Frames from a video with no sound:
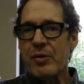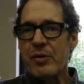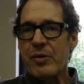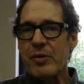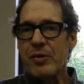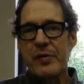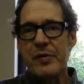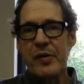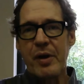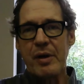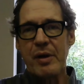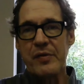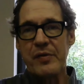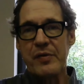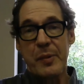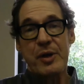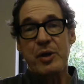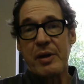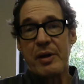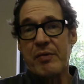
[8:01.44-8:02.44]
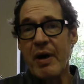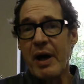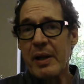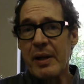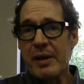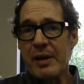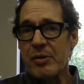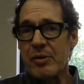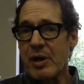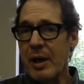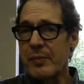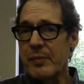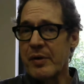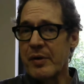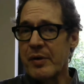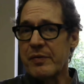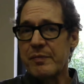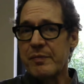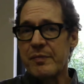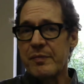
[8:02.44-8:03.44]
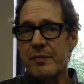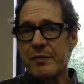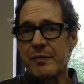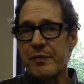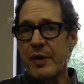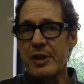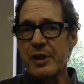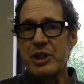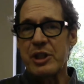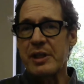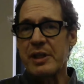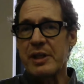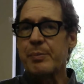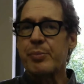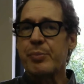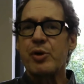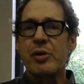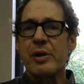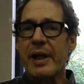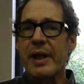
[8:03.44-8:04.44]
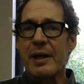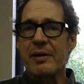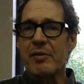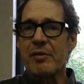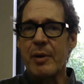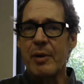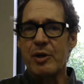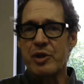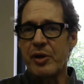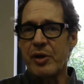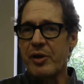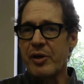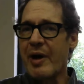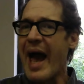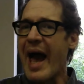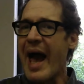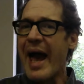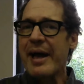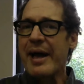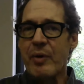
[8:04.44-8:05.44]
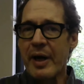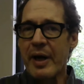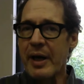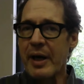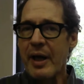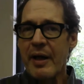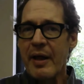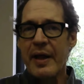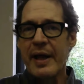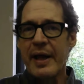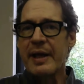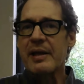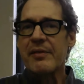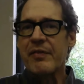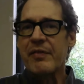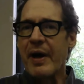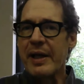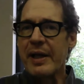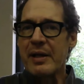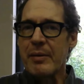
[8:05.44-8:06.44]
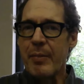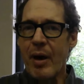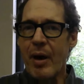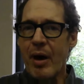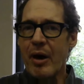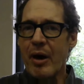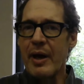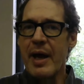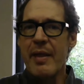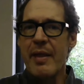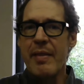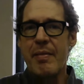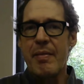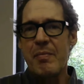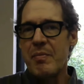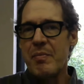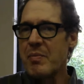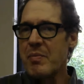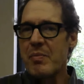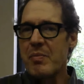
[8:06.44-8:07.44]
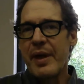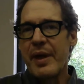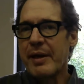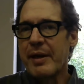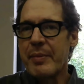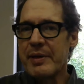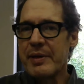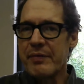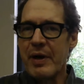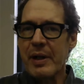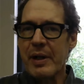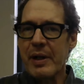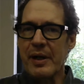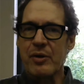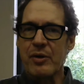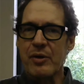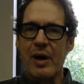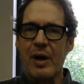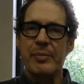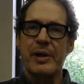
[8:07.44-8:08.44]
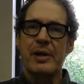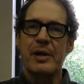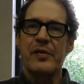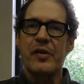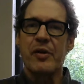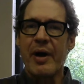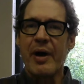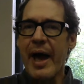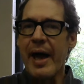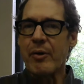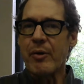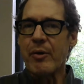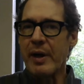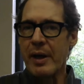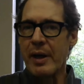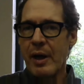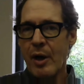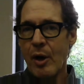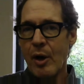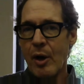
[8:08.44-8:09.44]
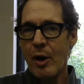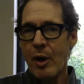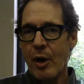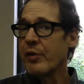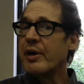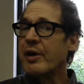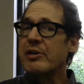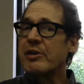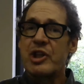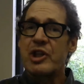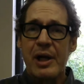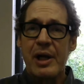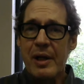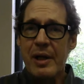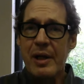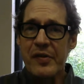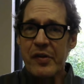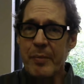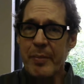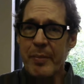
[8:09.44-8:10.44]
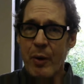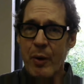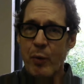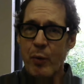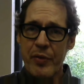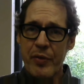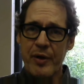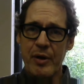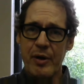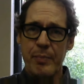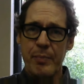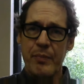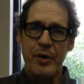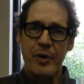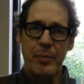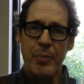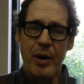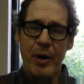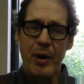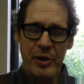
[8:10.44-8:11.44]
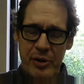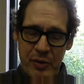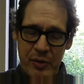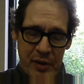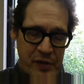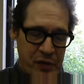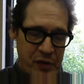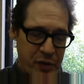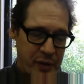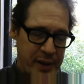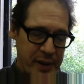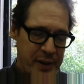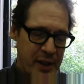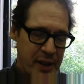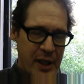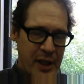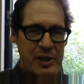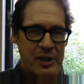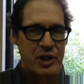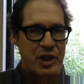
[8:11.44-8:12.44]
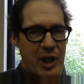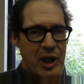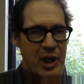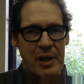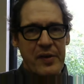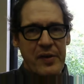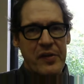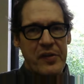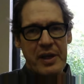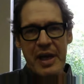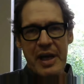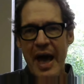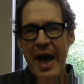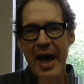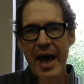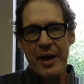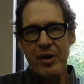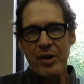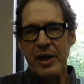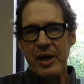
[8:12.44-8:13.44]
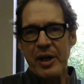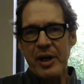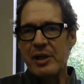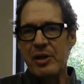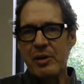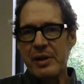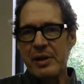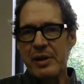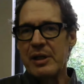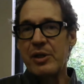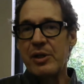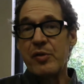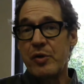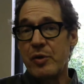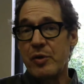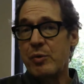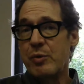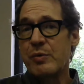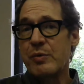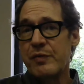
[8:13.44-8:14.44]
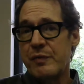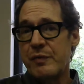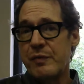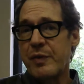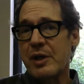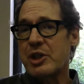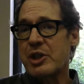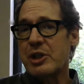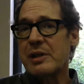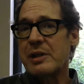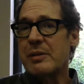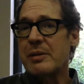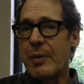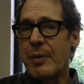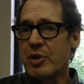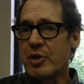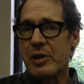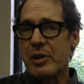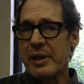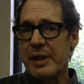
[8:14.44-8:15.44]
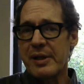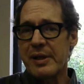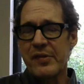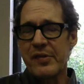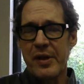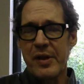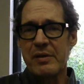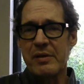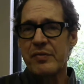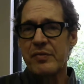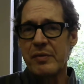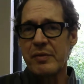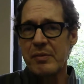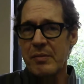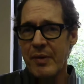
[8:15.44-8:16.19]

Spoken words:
crimes, especially violent crimes, are functioning purely out of emotion. They're angry. They get in a fight in a bar and they commit a violent crime because they're angry, or they're jealous about what their partner is doing. Jealousy, anger can lead you to function emotionally instead of